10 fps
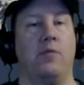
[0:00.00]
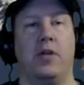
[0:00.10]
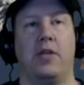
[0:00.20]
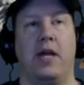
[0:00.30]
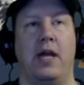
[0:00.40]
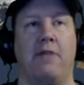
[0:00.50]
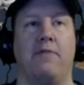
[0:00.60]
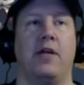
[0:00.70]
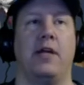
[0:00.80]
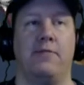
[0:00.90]
with
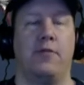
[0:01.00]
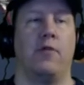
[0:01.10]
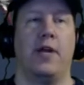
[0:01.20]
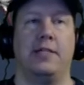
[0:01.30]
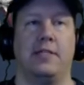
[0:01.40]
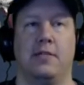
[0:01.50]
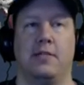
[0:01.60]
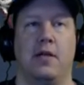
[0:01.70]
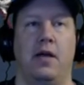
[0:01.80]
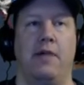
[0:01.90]
every of the
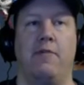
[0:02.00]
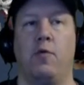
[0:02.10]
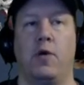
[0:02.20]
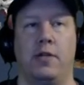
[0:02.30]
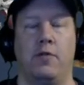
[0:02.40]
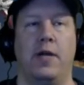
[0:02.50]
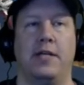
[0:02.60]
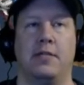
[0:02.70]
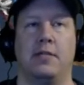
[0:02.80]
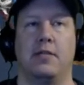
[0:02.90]
races, every one of the
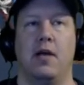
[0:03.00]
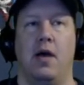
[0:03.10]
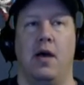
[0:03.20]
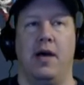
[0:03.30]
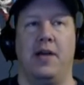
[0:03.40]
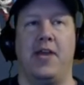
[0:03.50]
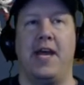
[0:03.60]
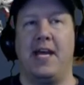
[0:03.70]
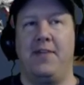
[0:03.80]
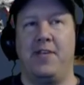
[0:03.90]
races. Uh,
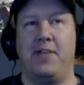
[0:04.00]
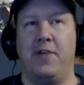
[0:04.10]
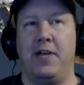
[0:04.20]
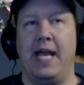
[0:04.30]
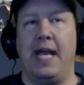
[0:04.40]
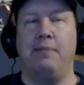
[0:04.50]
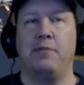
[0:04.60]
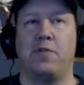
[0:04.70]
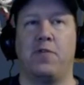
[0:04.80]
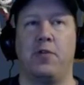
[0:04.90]
they have different
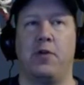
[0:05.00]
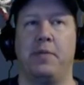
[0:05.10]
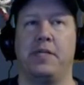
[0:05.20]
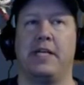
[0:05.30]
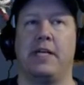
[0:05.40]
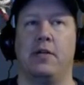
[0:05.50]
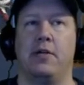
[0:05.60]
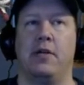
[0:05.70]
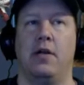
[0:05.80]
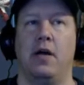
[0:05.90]
names for their
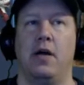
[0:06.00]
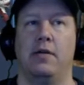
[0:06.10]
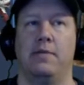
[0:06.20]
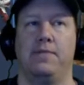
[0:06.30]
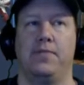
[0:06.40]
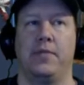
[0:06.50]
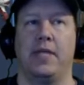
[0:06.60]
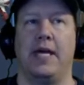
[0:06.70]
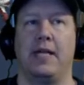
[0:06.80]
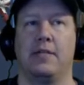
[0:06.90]
particular uh,
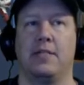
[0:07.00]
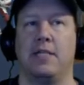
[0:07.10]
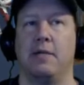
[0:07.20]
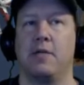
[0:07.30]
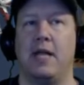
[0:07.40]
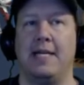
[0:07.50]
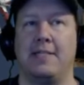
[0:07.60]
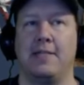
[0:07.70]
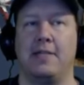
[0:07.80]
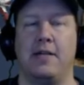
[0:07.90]
like
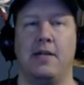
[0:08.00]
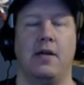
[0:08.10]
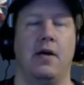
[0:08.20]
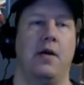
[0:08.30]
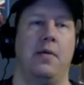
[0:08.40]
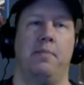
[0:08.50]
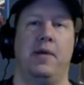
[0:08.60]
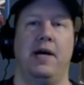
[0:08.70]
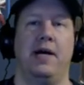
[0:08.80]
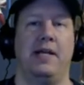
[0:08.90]
subclasses here,
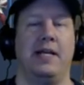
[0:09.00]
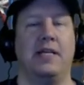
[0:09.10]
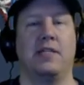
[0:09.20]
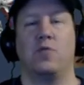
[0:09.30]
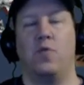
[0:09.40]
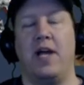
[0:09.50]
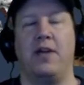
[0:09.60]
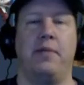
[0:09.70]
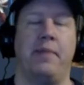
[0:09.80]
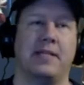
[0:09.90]
but it's
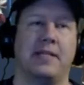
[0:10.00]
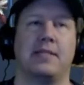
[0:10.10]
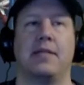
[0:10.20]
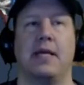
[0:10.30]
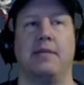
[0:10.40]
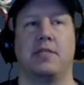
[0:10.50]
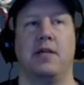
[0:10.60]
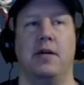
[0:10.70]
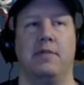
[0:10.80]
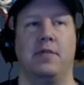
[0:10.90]
round about the same
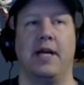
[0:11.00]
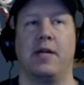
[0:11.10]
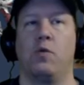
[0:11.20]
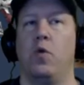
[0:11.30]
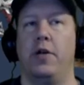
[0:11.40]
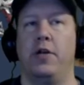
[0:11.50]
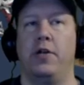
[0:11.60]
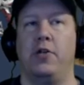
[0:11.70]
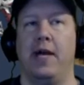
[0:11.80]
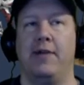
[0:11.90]
stuff. Like warrior,
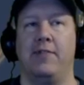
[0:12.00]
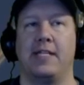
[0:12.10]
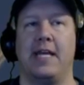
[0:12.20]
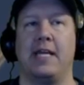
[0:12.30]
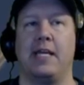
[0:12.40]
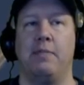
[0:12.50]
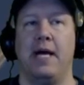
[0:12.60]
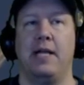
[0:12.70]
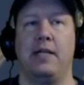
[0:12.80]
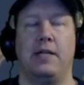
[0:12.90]
you have the tanky
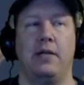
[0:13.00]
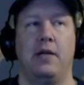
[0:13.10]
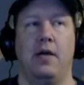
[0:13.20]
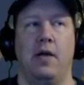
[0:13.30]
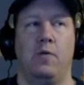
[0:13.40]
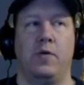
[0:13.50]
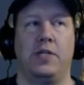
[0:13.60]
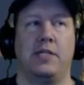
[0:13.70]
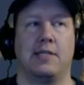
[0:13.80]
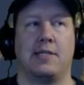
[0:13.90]
paladin,
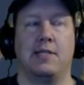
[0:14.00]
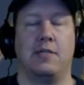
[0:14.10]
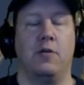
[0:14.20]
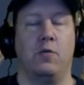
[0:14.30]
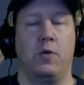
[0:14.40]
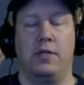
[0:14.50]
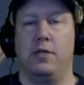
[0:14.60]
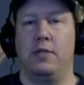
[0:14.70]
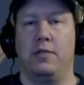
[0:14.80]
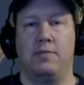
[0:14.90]
which is considered one of
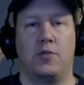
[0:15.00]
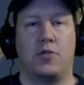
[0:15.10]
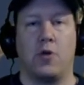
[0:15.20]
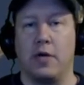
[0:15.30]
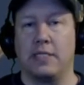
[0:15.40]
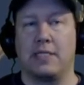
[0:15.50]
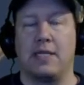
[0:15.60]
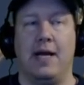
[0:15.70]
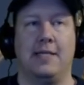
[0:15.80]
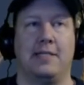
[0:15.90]
the strongest
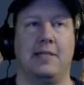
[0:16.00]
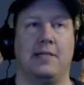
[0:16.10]
classes